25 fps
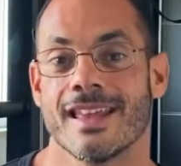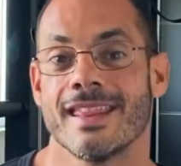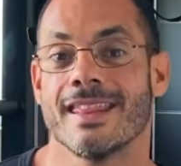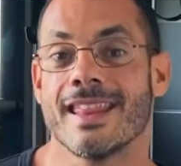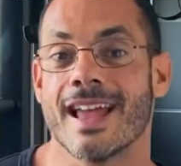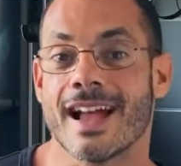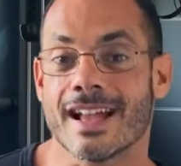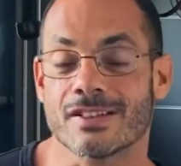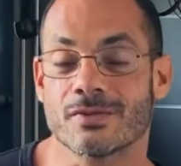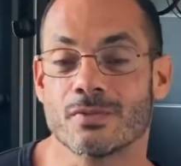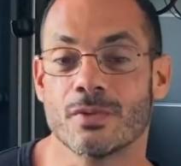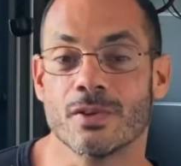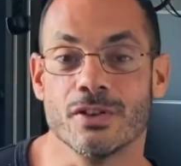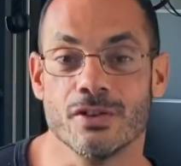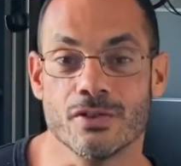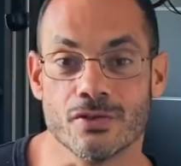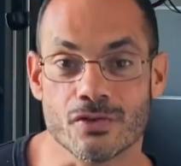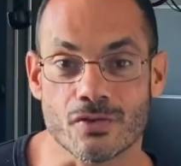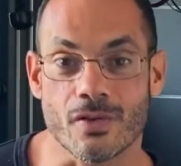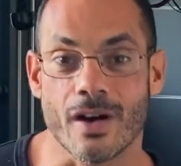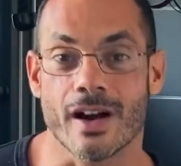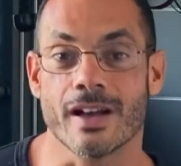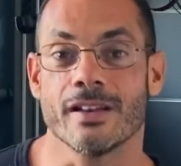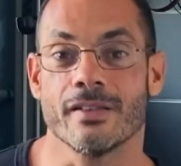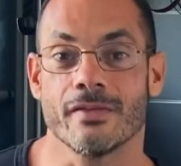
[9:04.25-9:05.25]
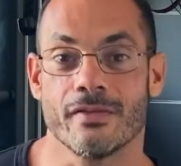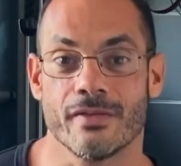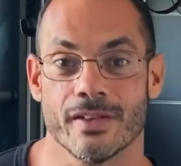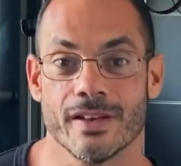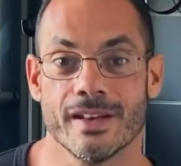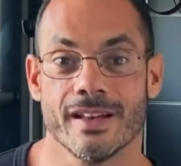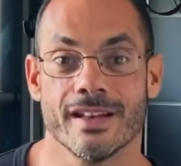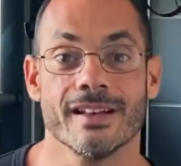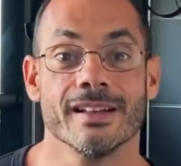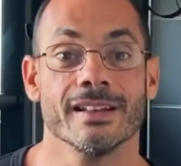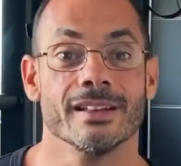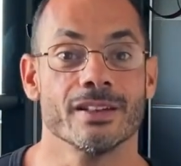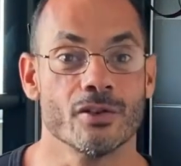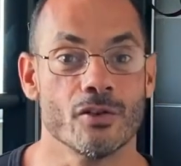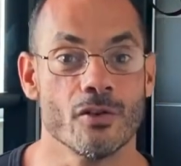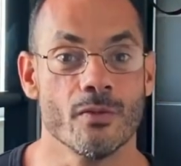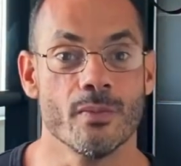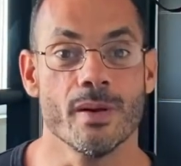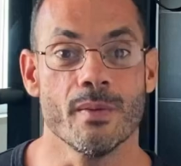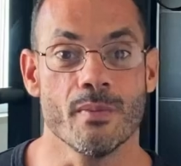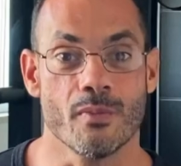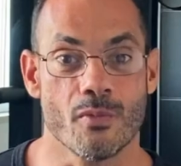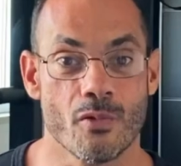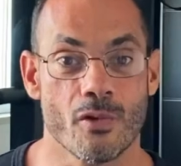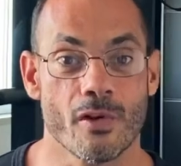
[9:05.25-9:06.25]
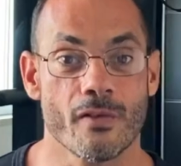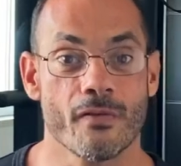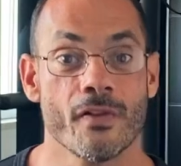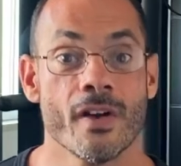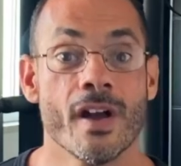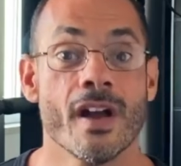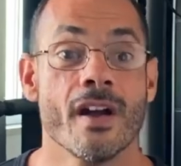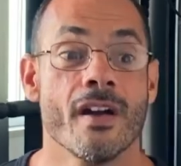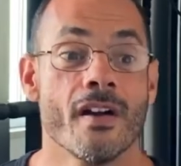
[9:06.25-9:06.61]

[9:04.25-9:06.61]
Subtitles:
And that's where you try to fit in a little bit more of